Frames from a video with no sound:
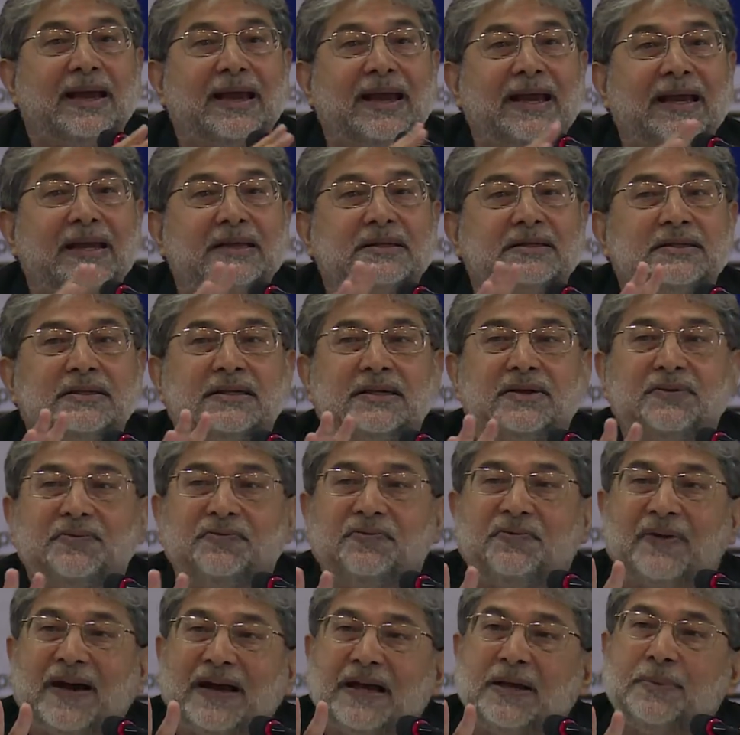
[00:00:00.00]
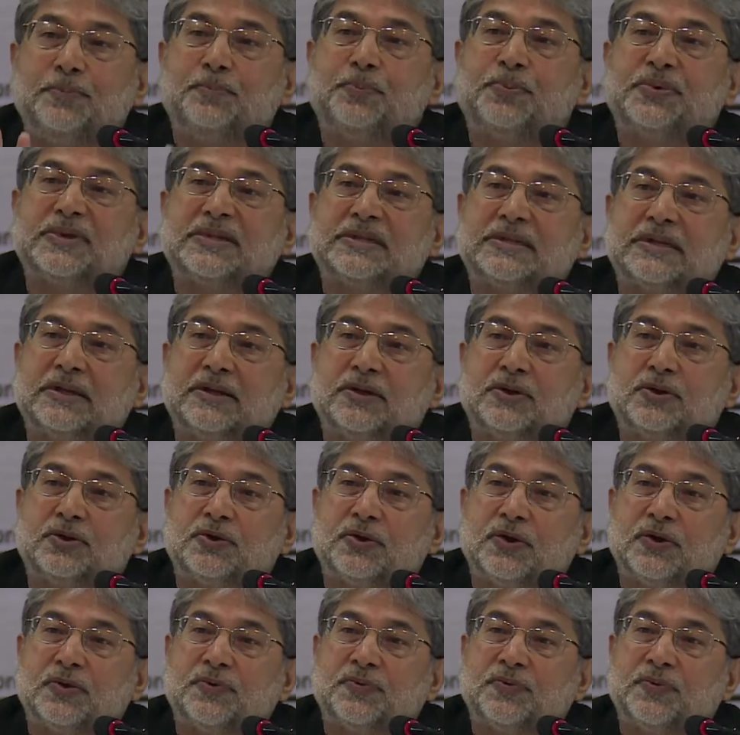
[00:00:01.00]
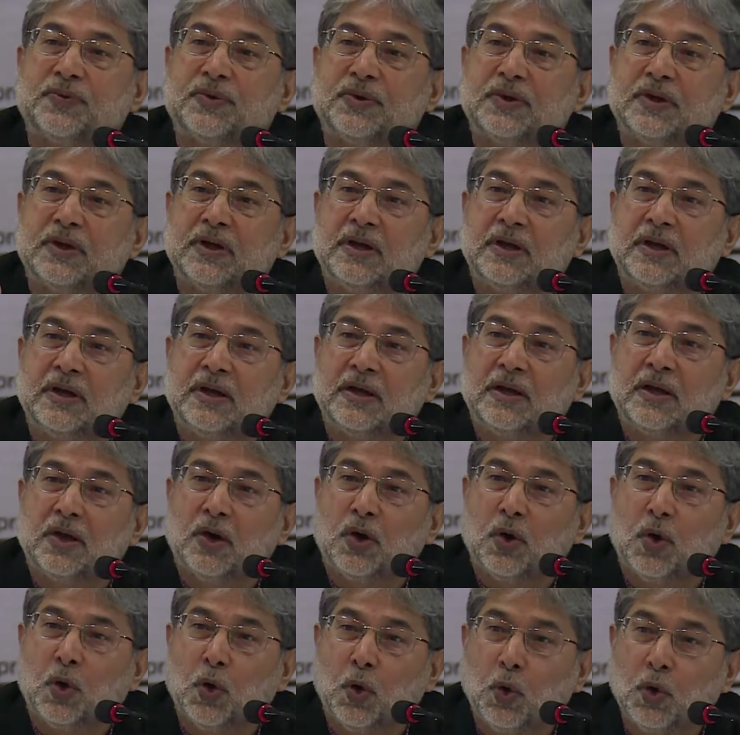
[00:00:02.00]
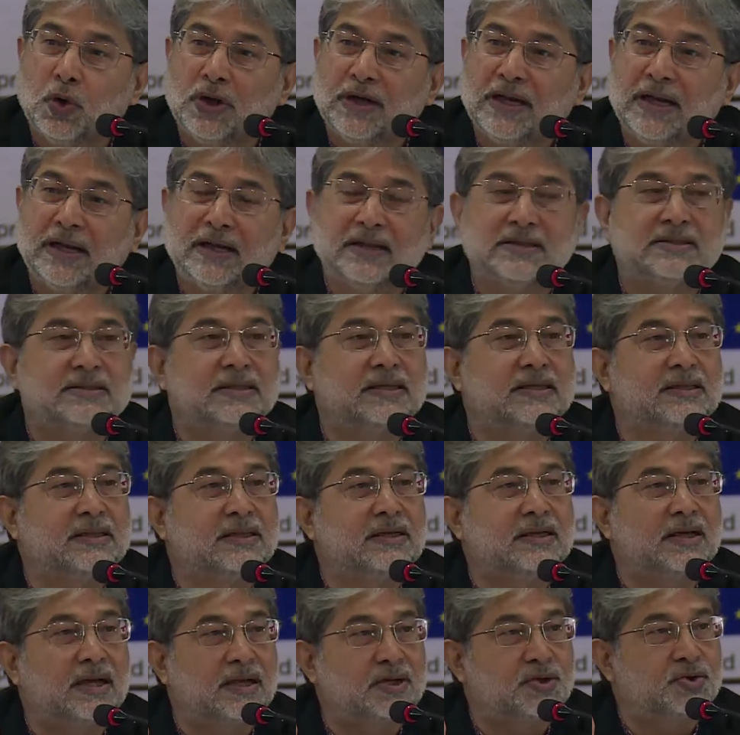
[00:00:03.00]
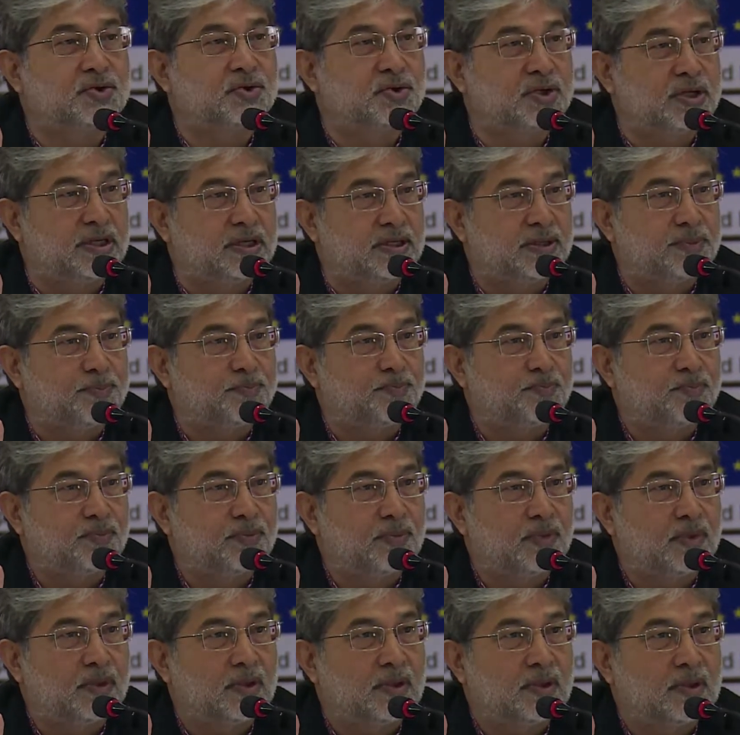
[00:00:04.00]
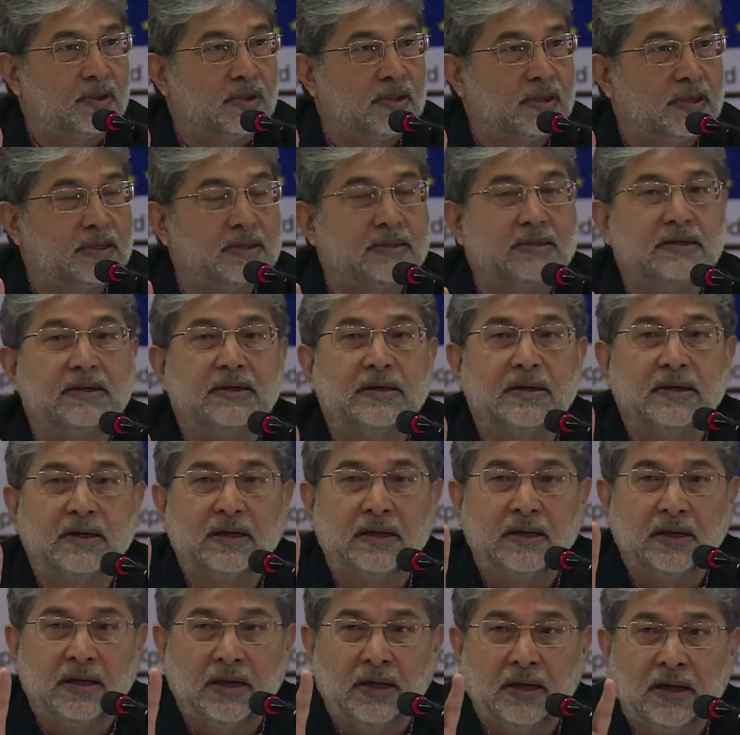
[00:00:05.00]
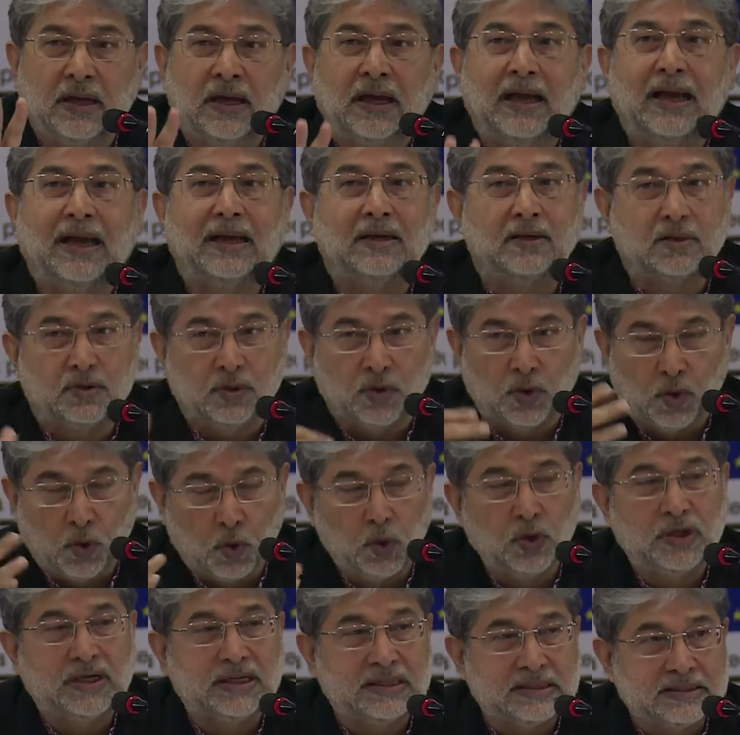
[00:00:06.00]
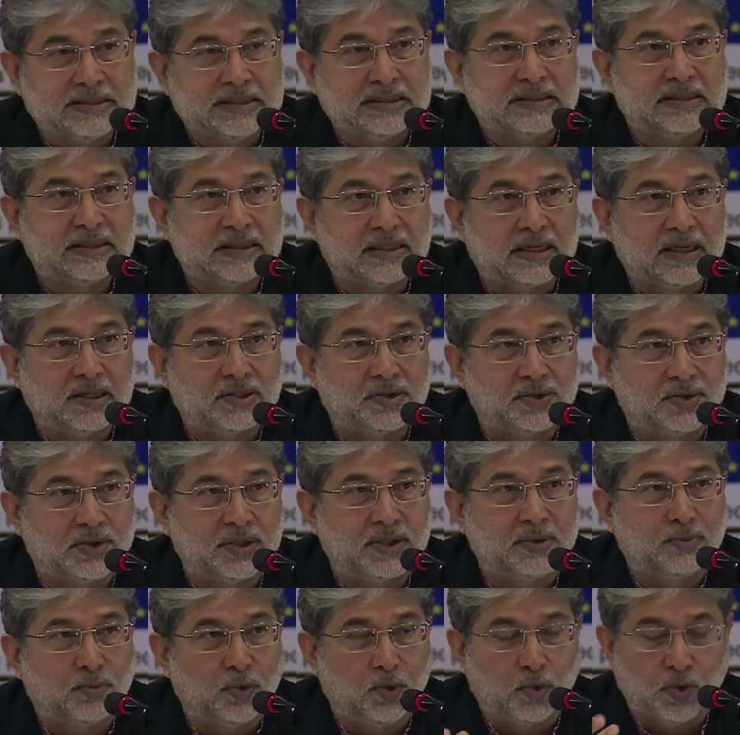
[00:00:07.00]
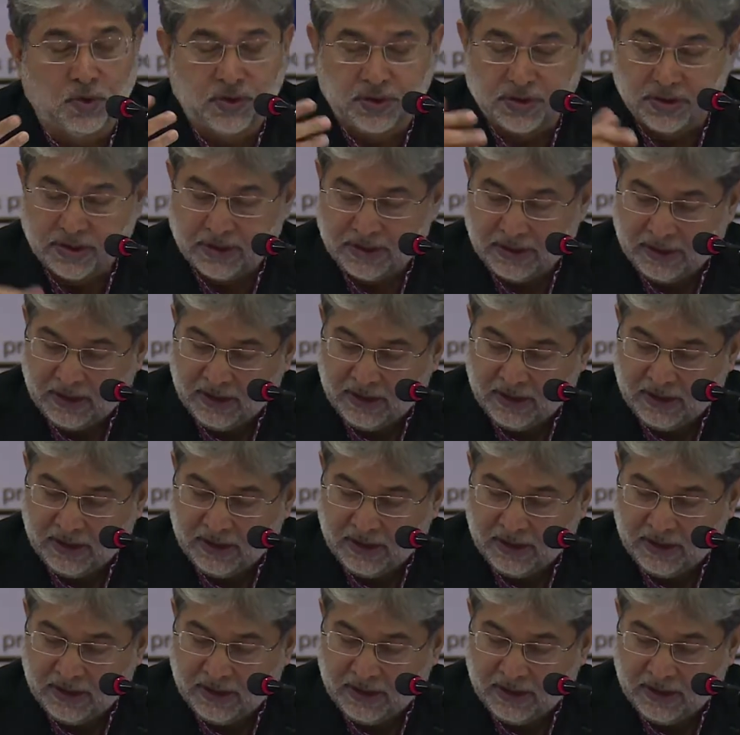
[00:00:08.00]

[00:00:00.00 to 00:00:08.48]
85% of holdings in the country, right, and holders in the country both,